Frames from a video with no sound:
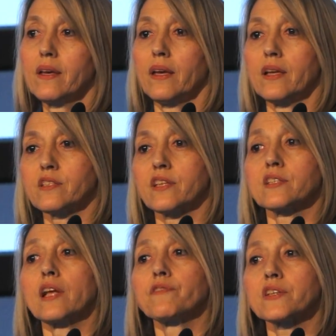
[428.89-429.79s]
It's the
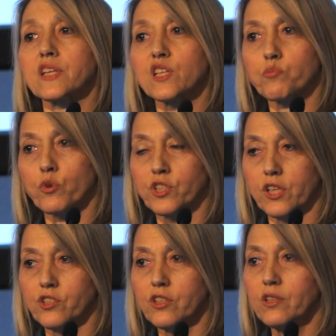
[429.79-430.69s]
self-assessed
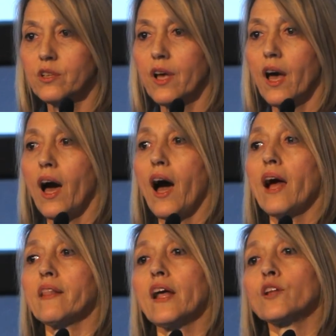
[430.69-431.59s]
procedure,
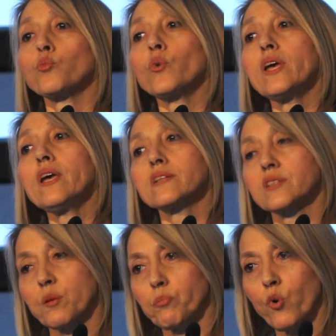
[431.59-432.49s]
and that we
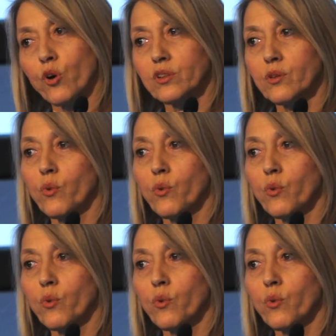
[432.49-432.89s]
support.